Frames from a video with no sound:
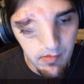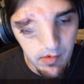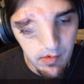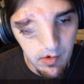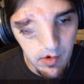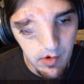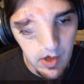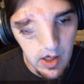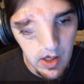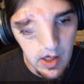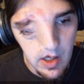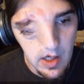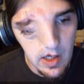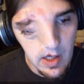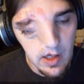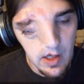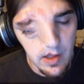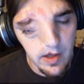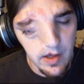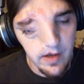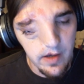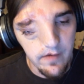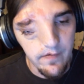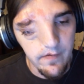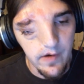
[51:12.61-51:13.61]
Hey
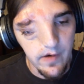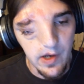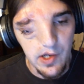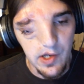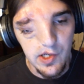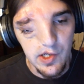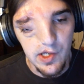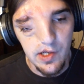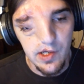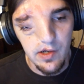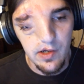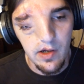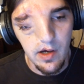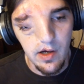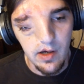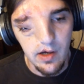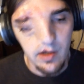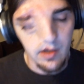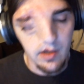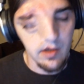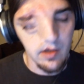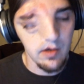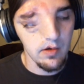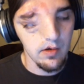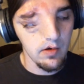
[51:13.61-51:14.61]
people, like if
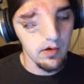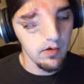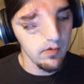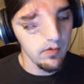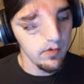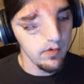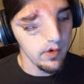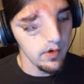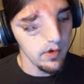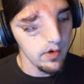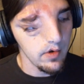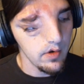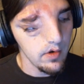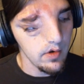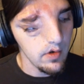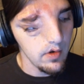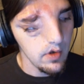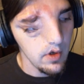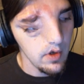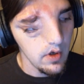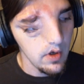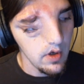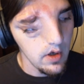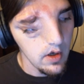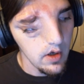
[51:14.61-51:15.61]
I did, I
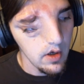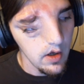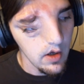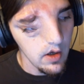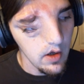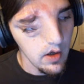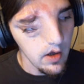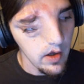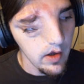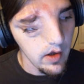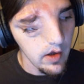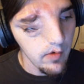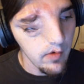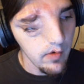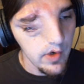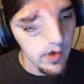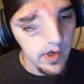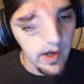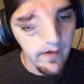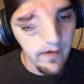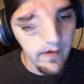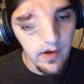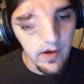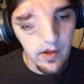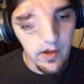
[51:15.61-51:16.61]
would.
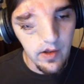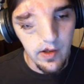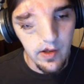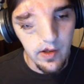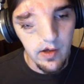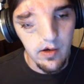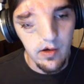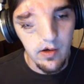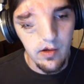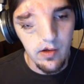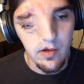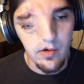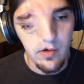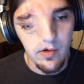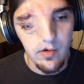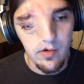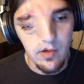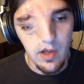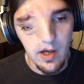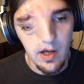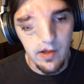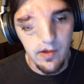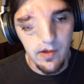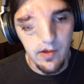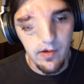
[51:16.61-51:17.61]
It would
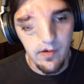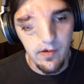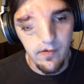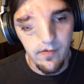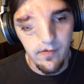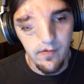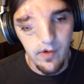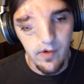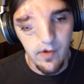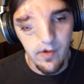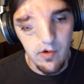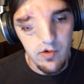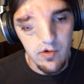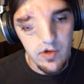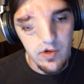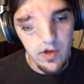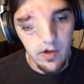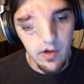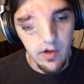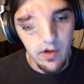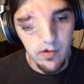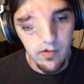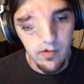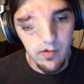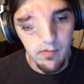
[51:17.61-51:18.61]
definitely include lots
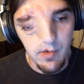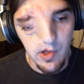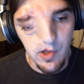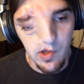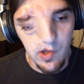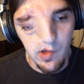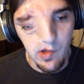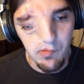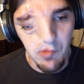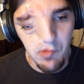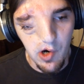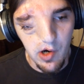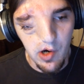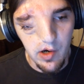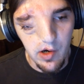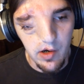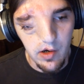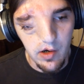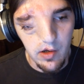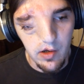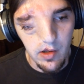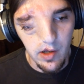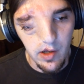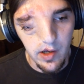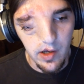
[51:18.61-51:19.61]
of. It would include
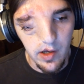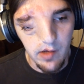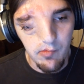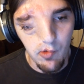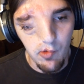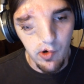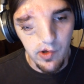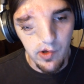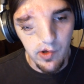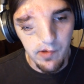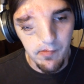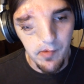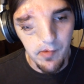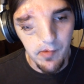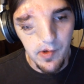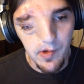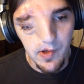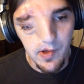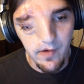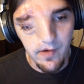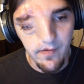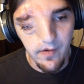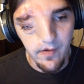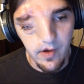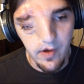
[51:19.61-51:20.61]
much smarter,
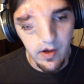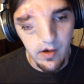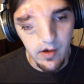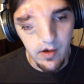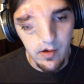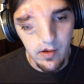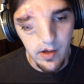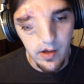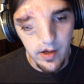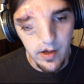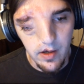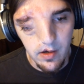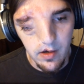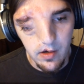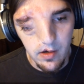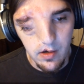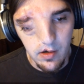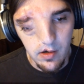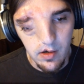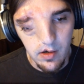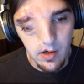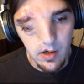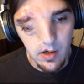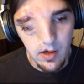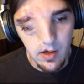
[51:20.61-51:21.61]
like more specific,
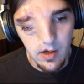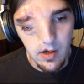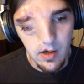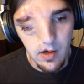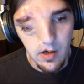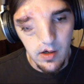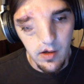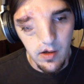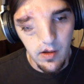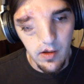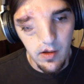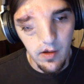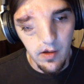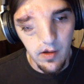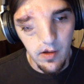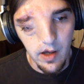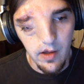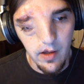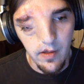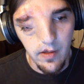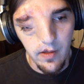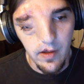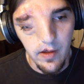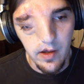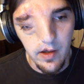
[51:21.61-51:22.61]
like
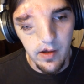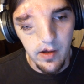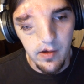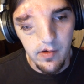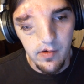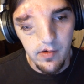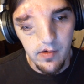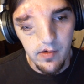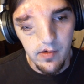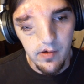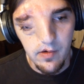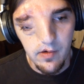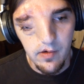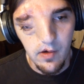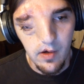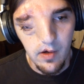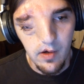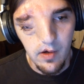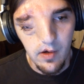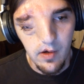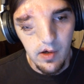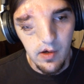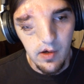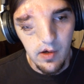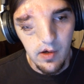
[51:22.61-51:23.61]
uh,
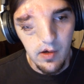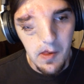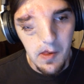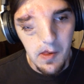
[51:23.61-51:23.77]
things.